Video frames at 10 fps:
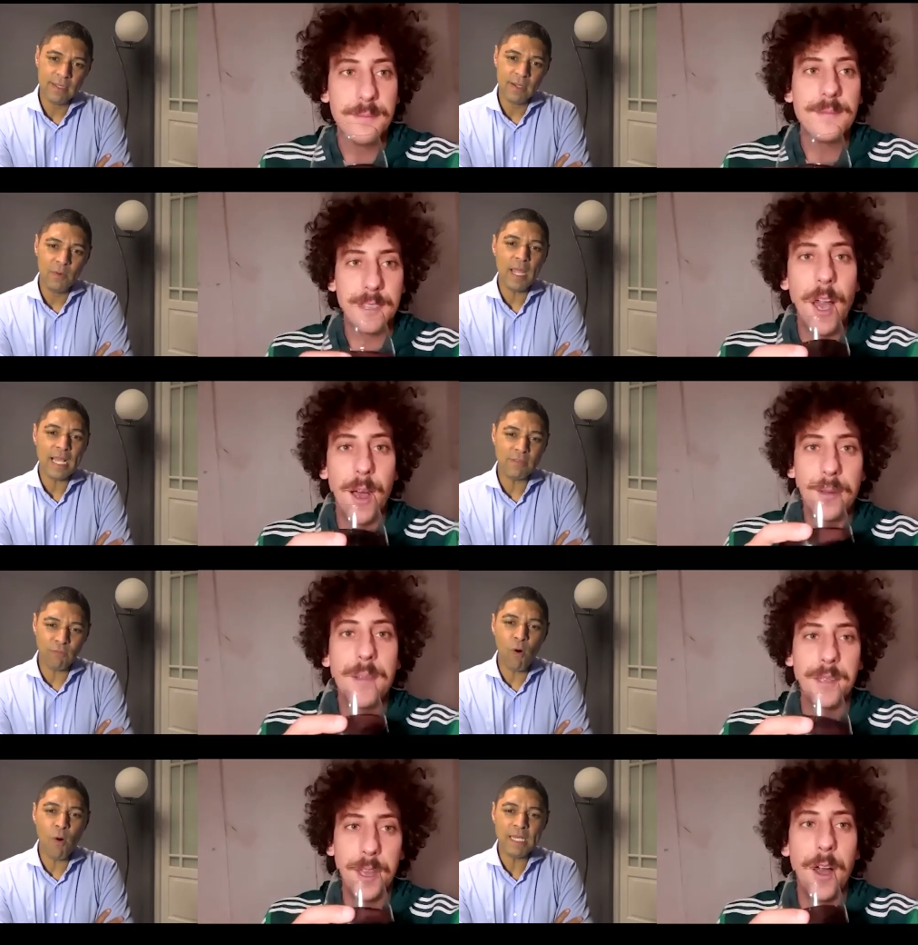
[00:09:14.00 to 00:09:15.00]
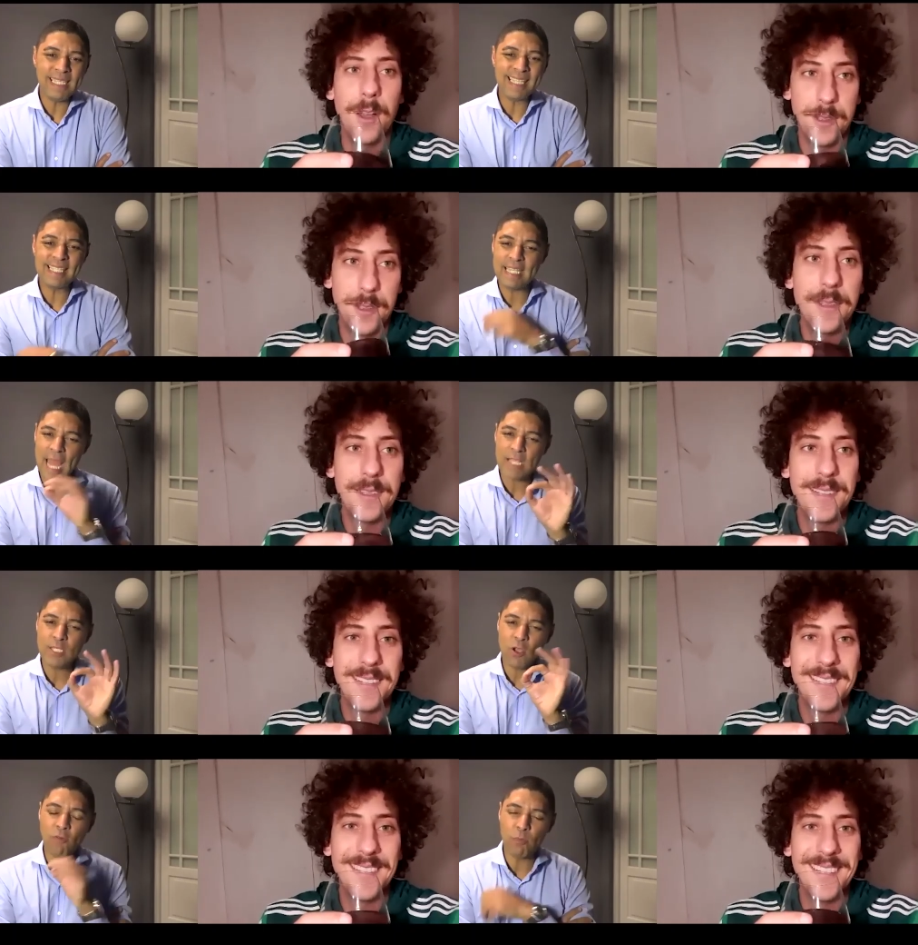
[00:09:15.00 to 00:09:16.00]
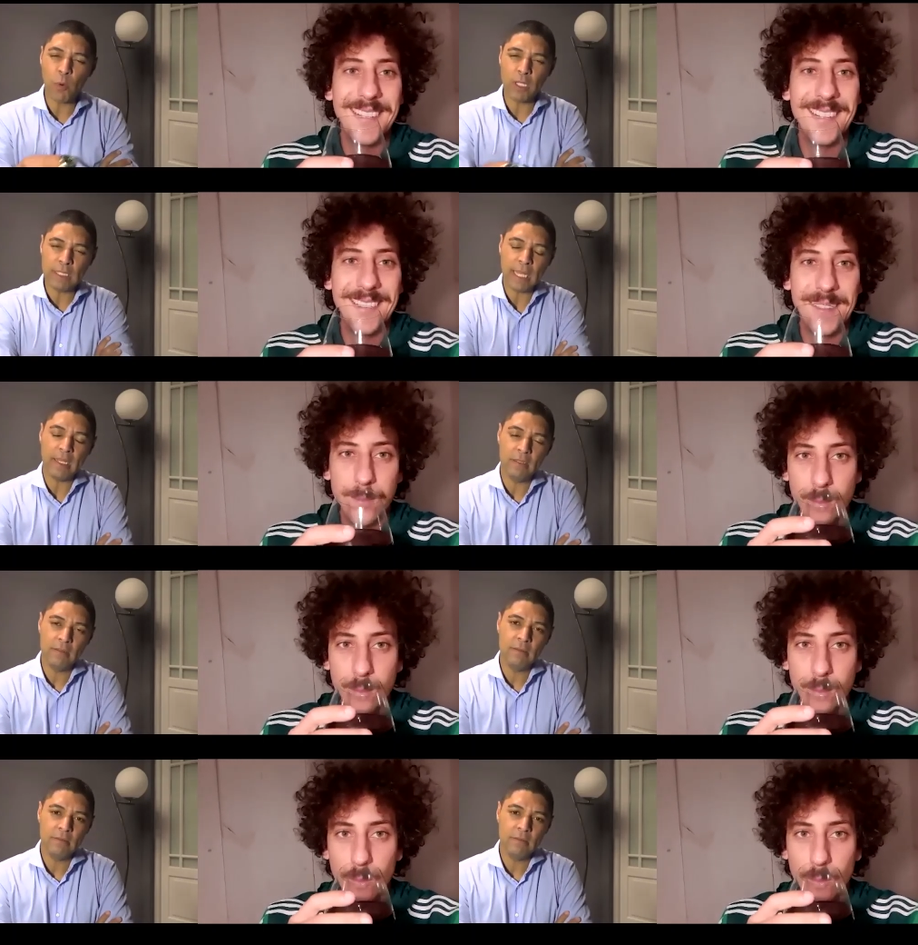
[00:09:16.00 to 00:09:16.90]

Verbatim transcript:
Speaker 1: Yeah. Whereas 4 minutes, it's a nice soft-boiled egg.